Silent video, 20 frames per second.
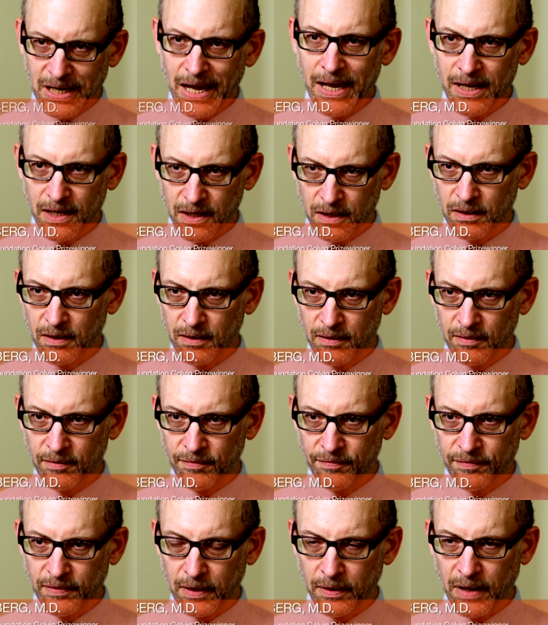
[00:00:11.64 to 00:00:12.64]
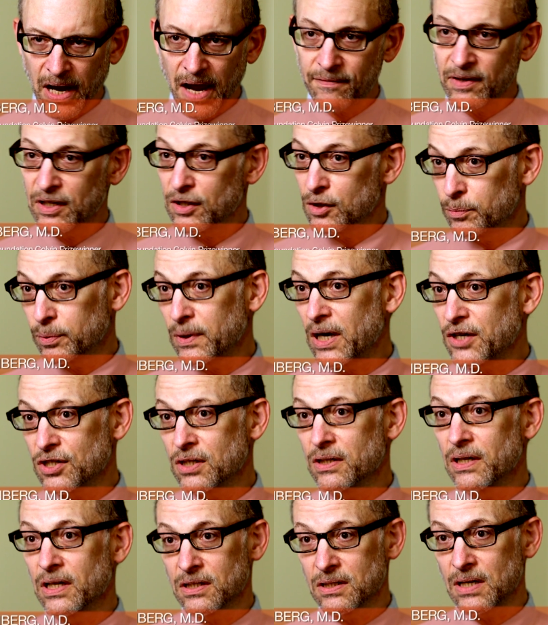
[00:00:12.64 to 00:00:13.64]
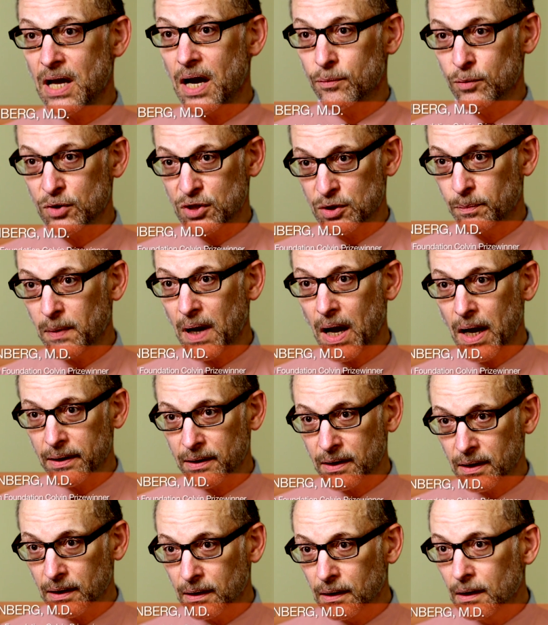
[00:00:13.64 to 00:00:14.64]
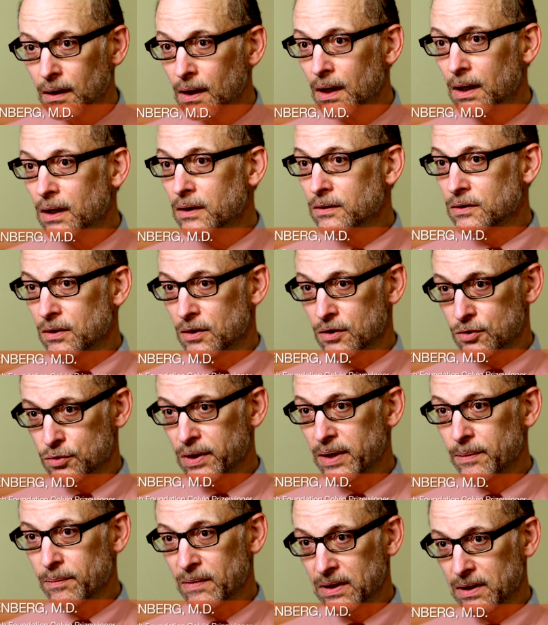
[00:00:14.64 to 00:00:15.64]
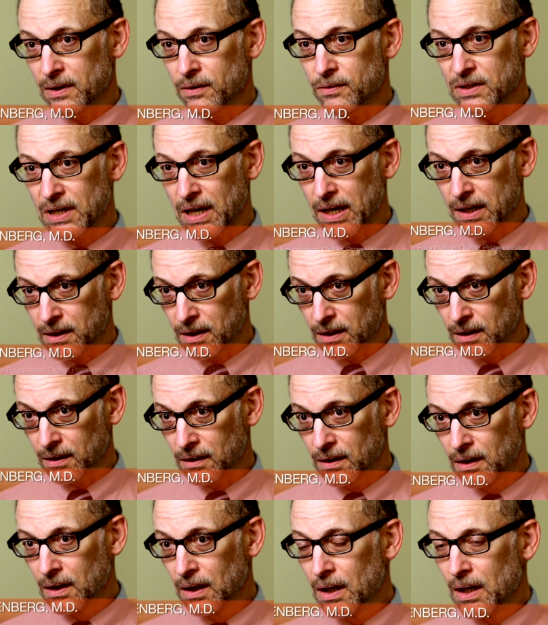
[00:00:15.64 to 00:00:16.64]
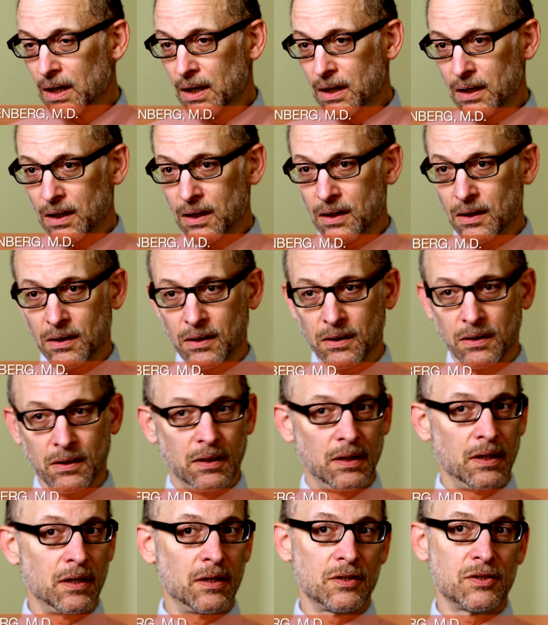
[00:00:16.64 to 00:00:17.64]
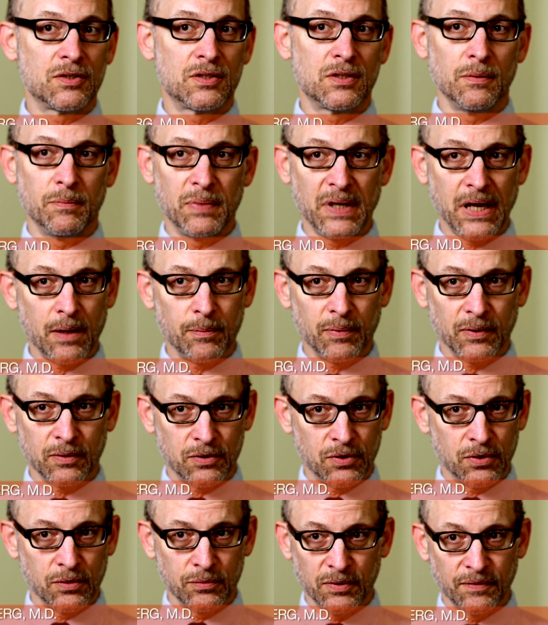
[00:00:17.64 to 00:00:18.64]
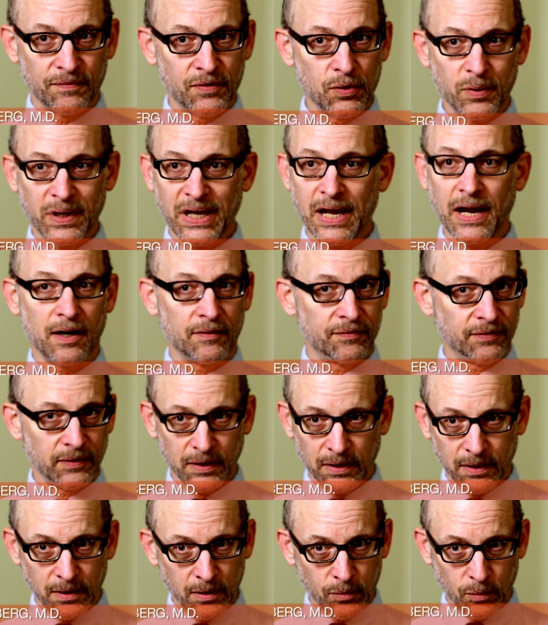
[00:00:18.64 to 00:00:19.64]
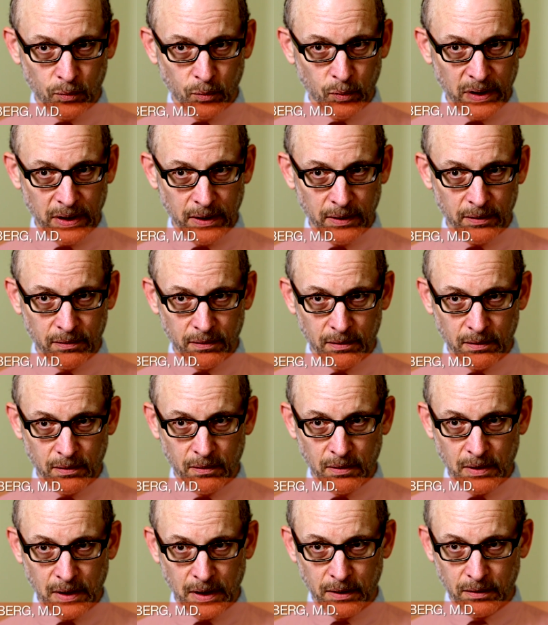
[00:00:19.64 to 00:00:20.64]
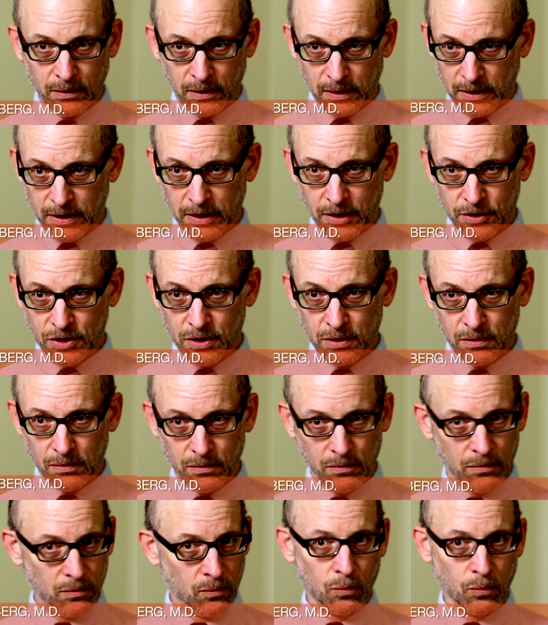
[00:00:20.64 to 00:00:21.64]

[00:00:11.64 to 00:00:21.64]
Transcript: take if they're having a depression that's not responding to the treatment they're taking is to be able to review carefully with their clinician